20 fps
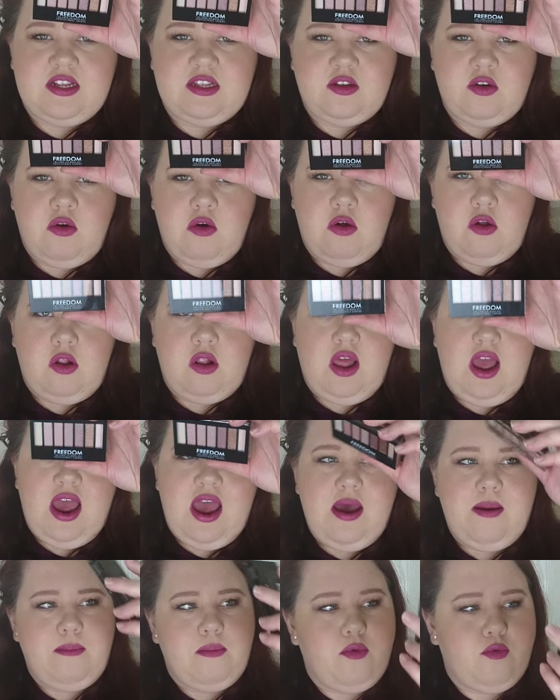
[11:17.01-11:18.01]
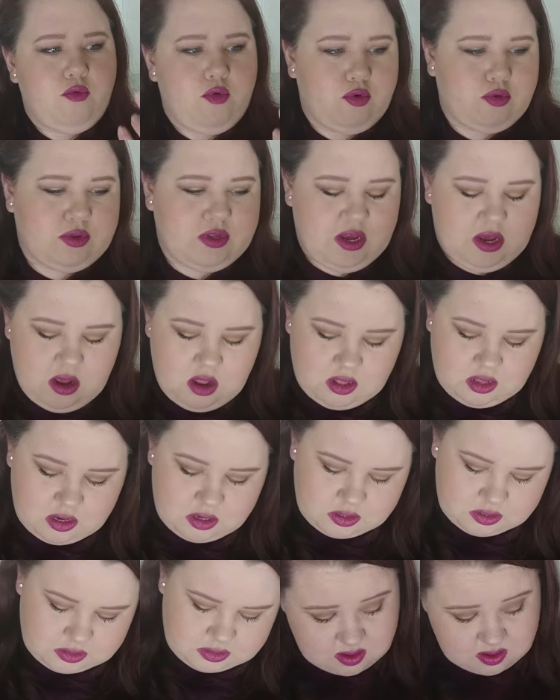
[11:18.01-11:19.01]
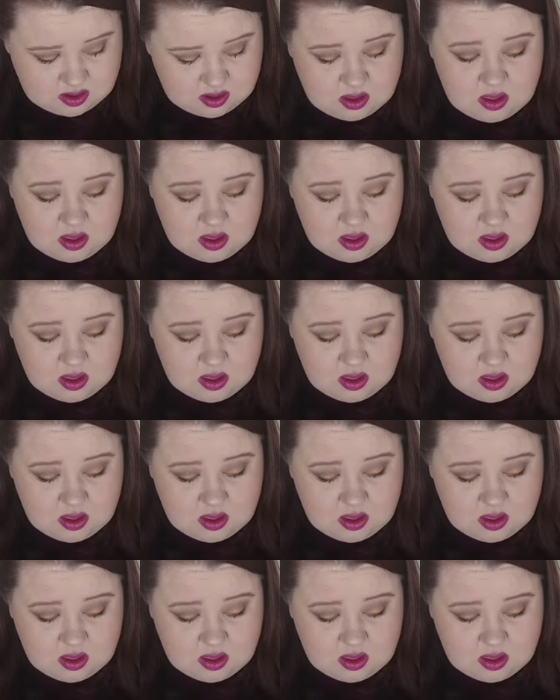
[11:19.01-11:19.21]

It's all um, rosy colours.